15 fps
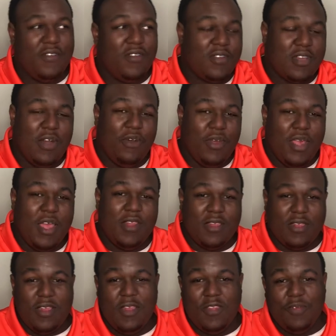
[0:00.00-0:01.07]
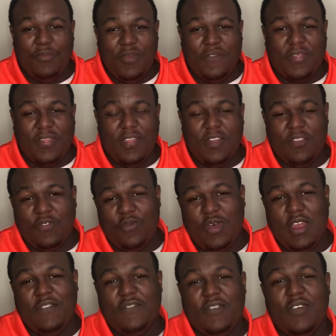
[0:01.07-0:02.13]
you go ahead and see it in the movie theaters or
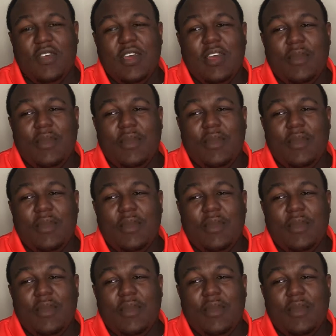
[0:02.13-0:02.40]
whatever.